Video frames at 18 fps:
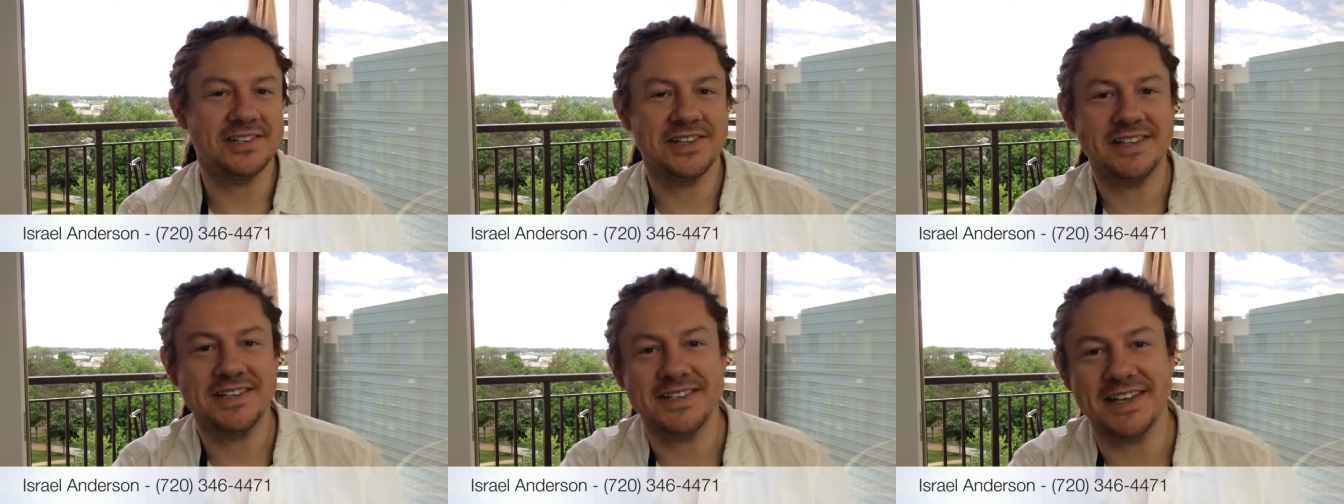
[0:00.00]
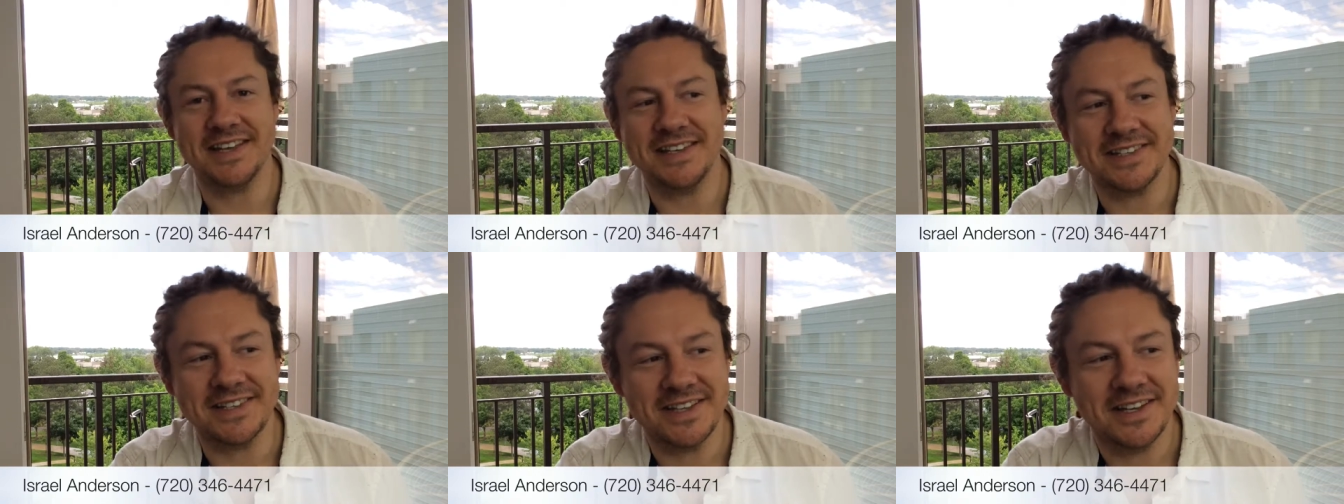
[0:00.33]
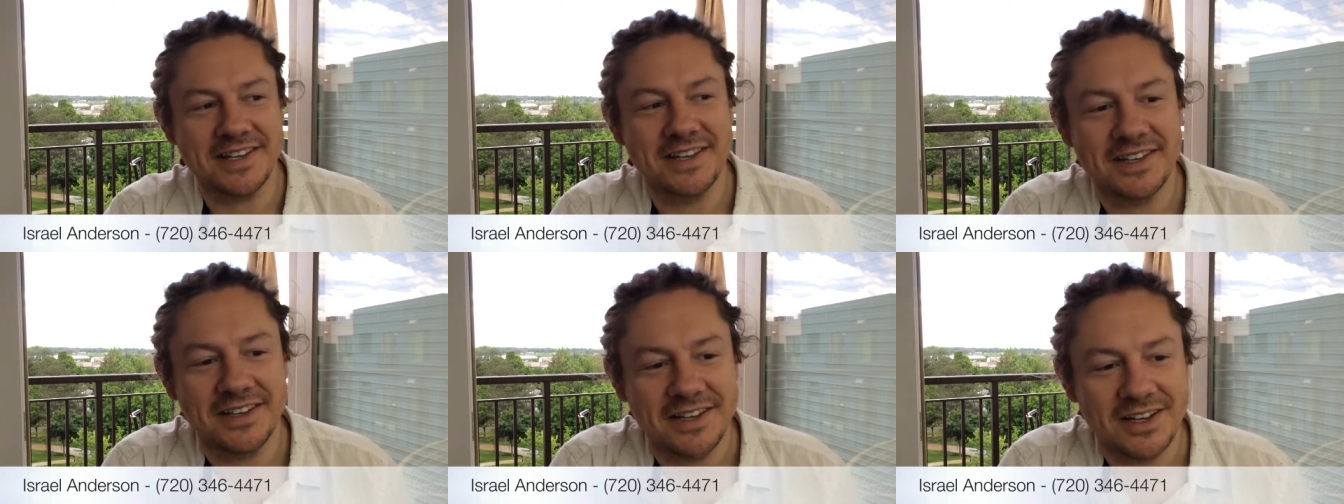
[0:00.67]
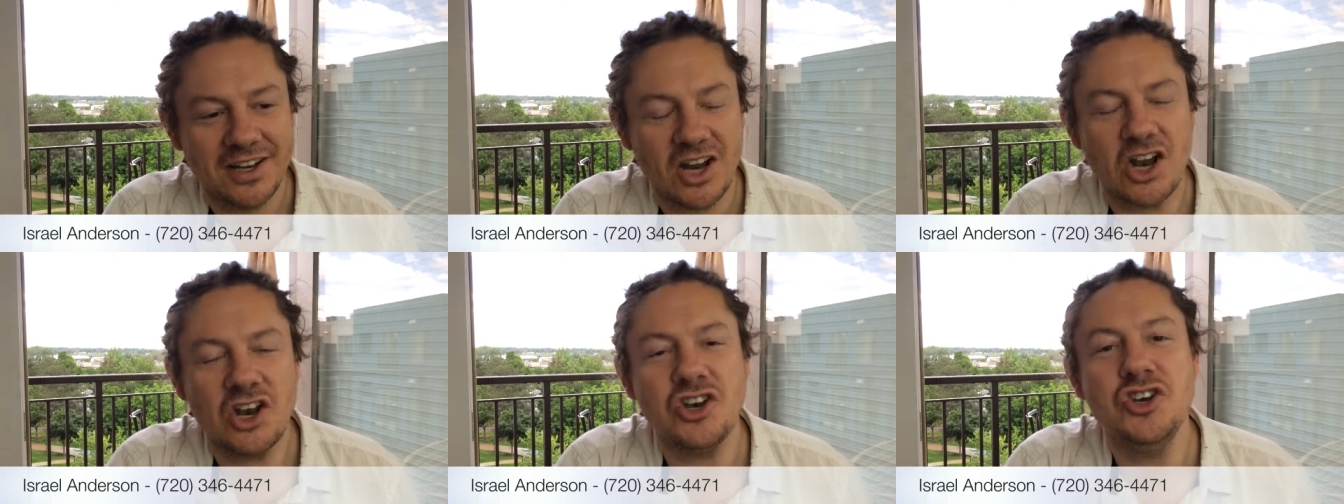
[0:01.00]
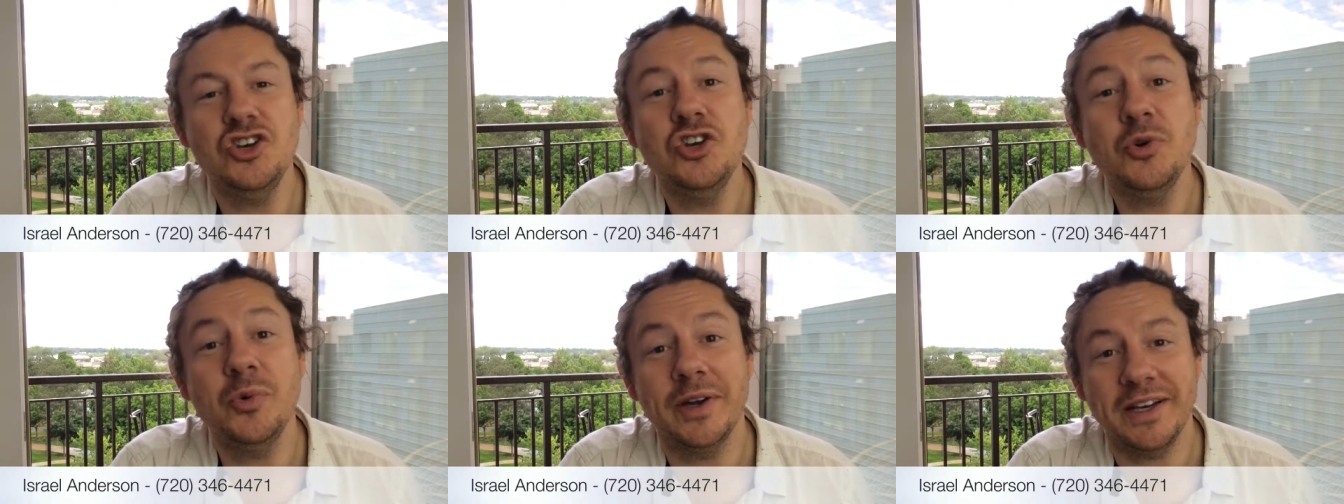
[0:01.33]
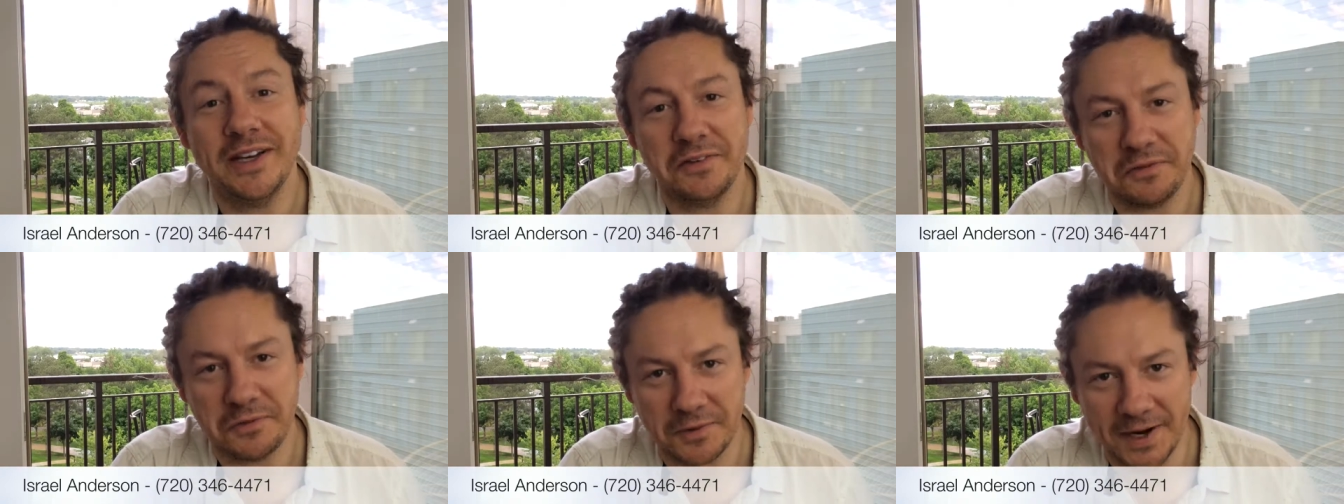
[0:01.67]
She says, "Do
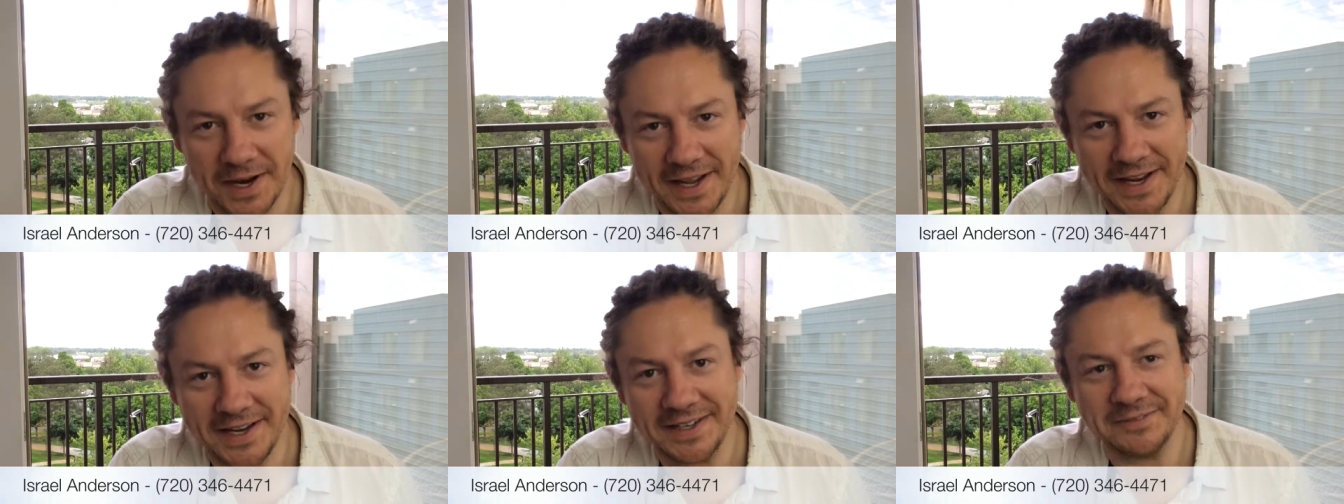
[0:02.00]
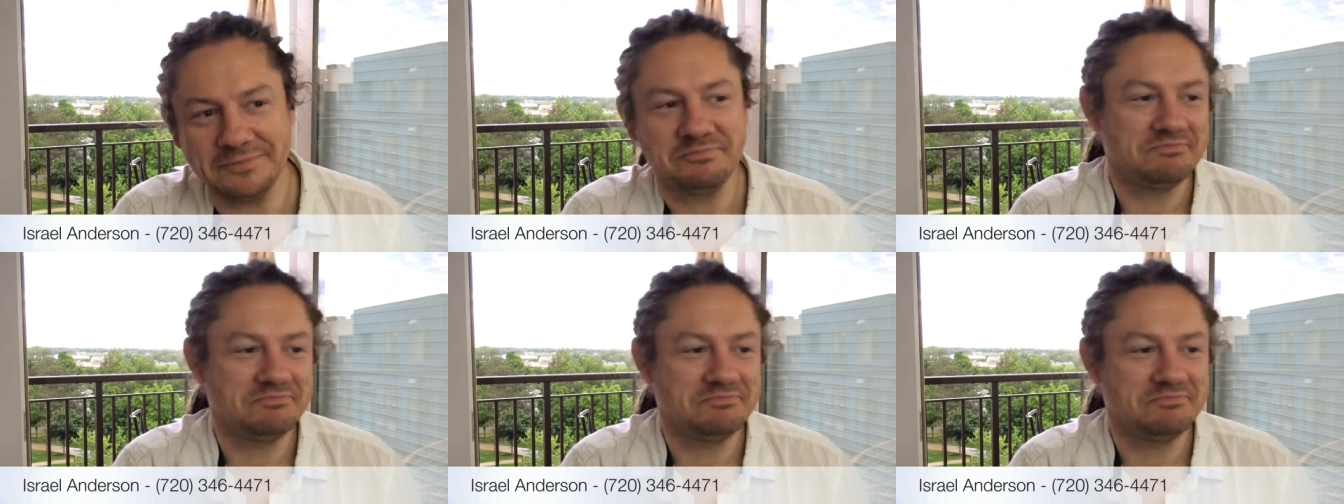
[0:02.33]
it afraid.